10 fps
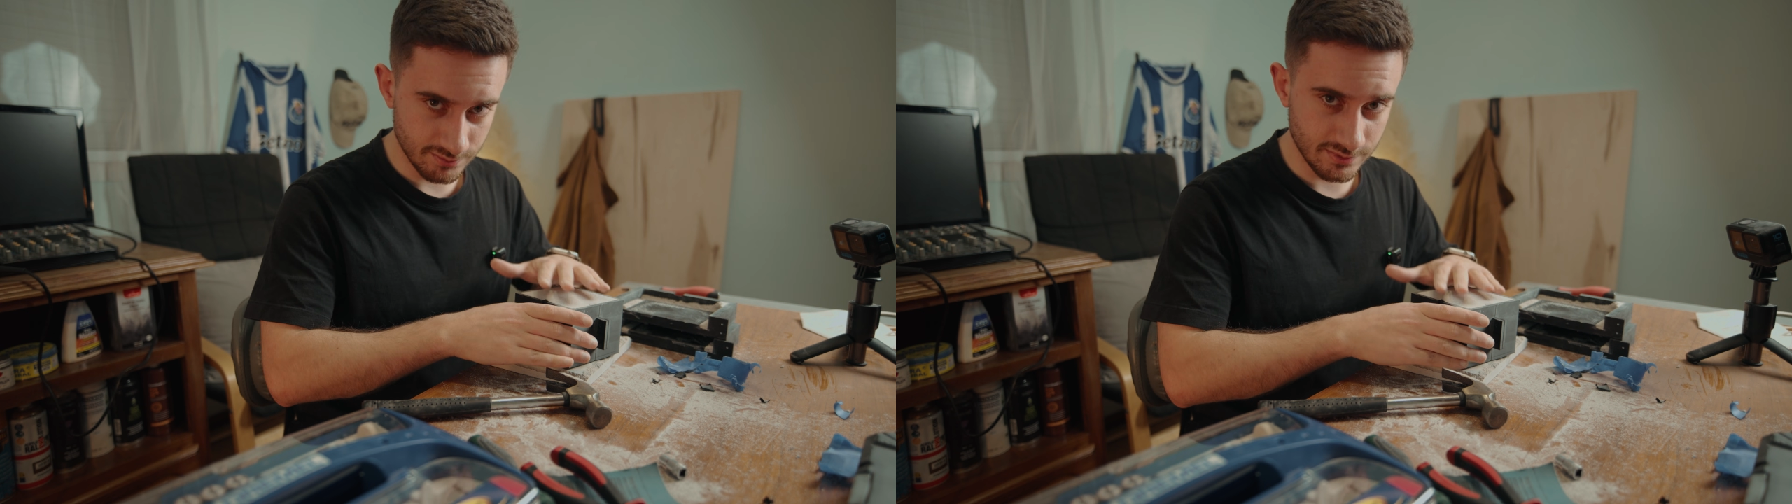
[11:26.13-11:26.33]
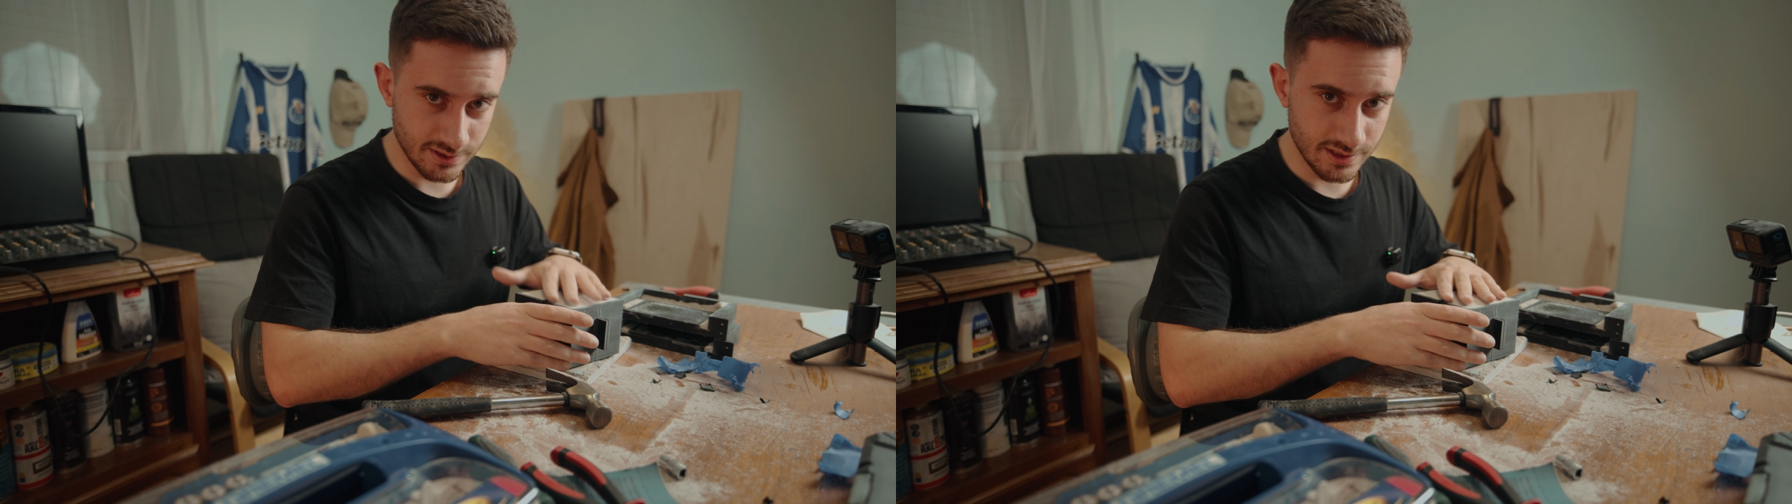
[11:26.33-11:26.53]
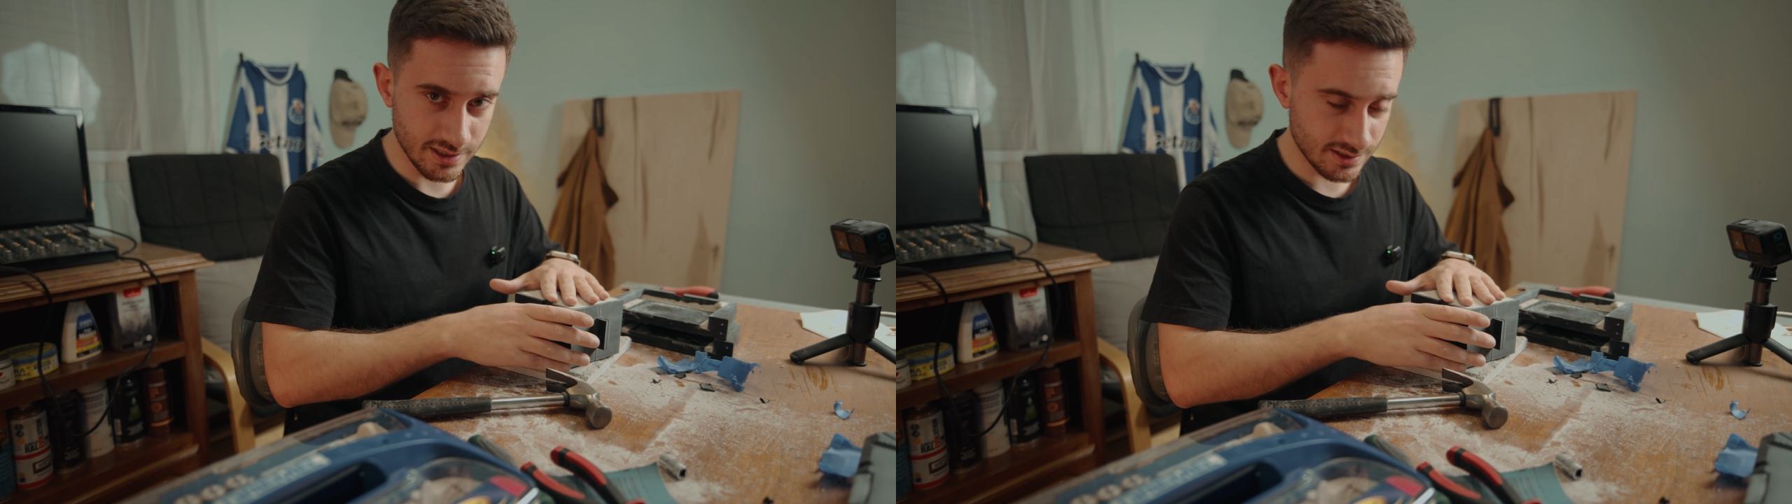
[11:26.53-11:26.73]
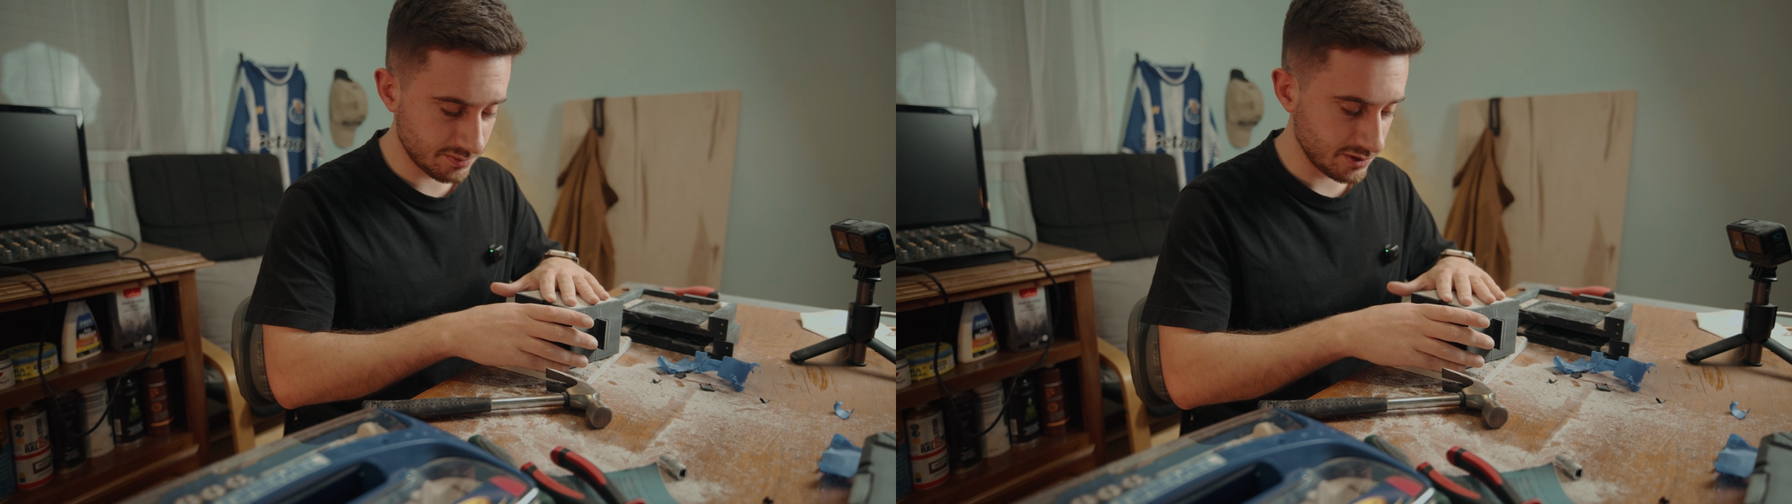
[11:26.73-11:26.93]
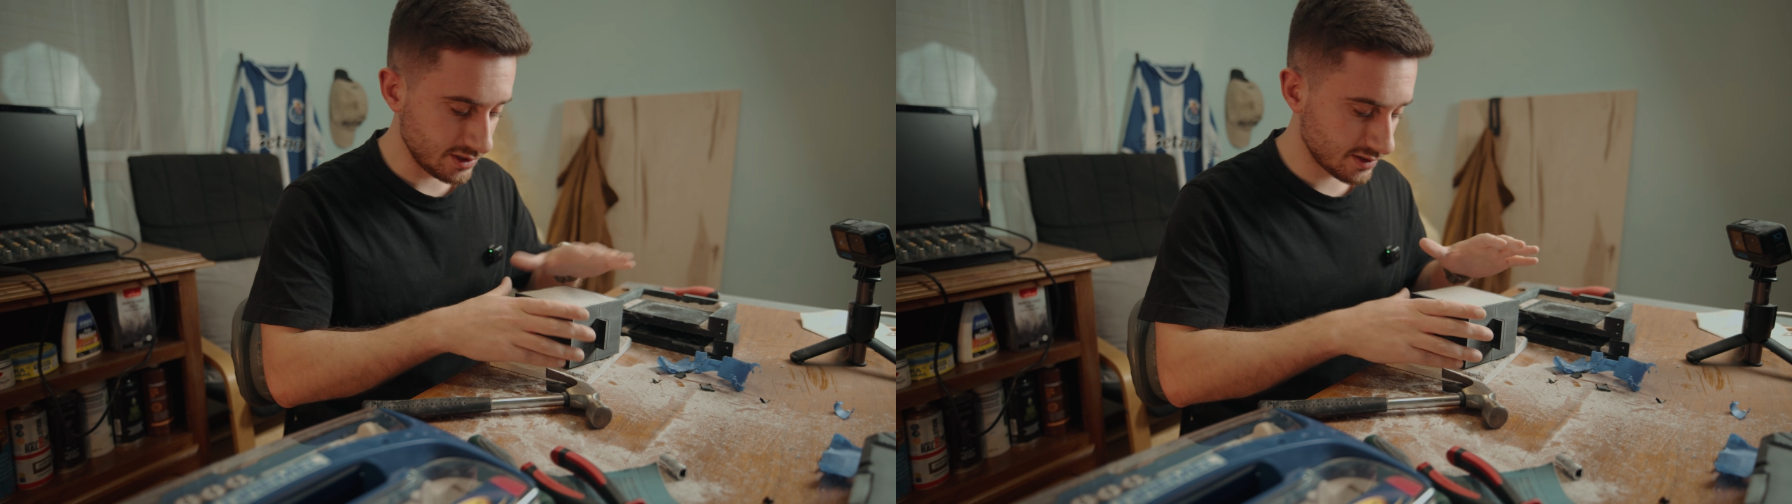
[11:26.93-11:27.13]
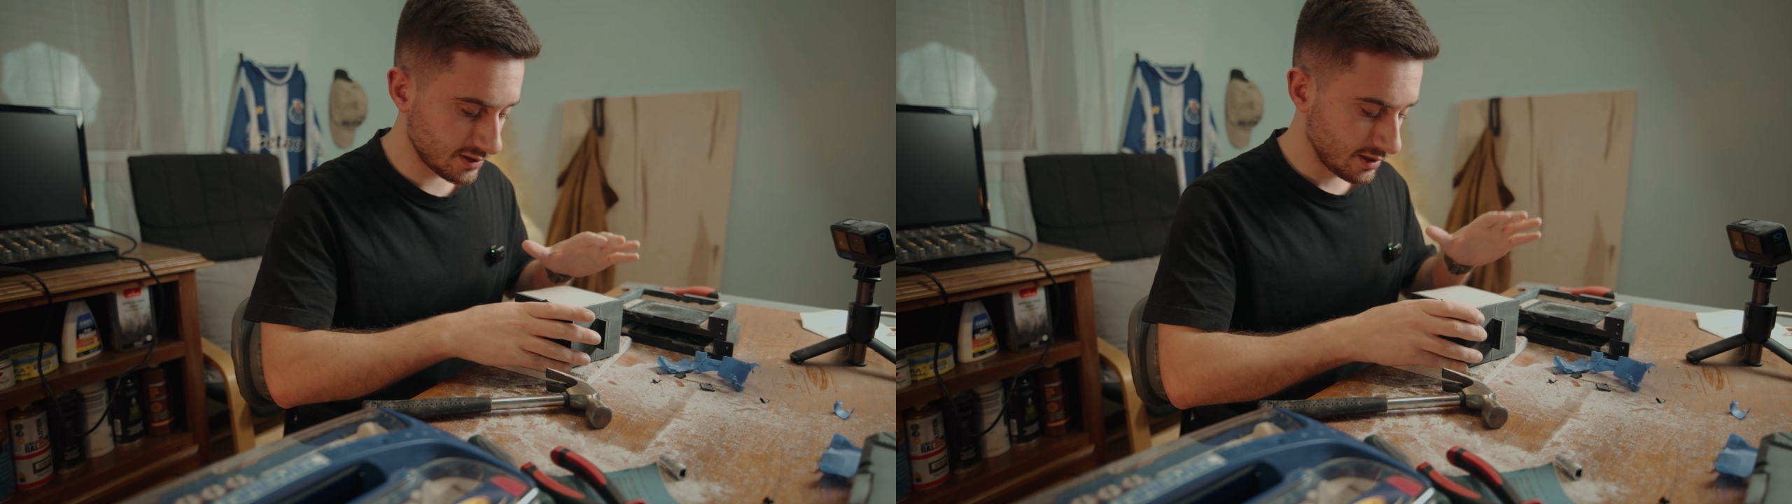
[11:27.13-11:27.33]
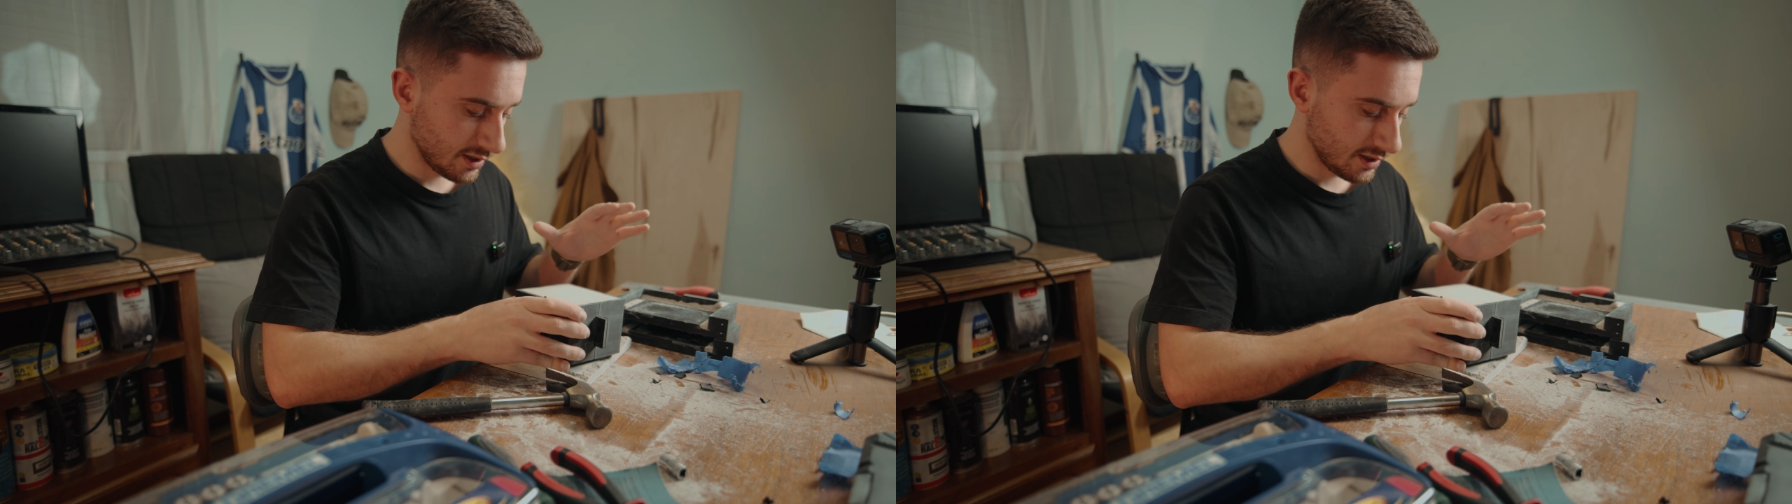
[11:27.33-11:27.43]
this piece,